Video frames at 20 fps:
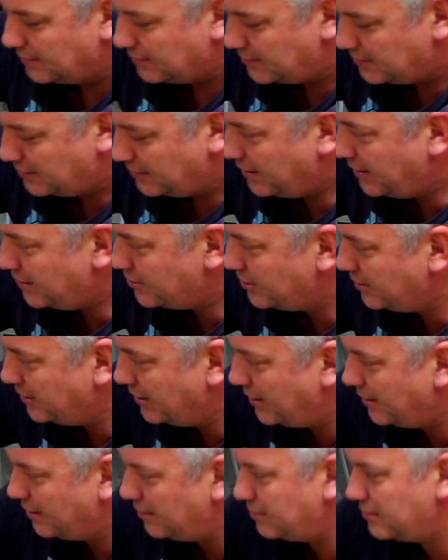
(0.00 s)
So that should
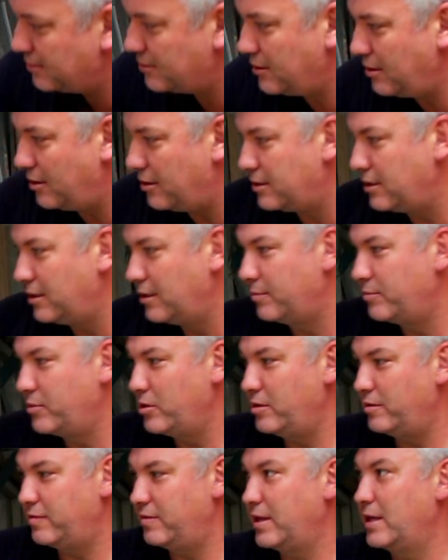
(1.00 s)
now slot
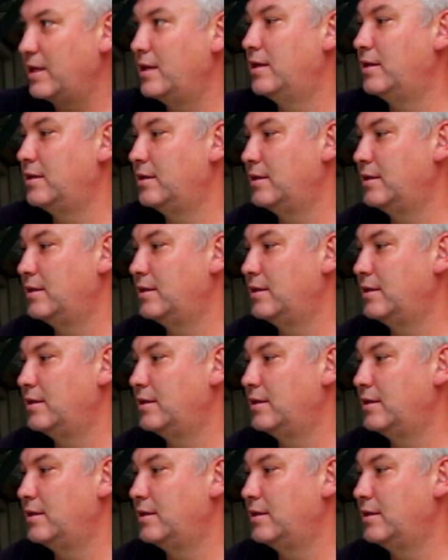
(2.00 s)
beautifully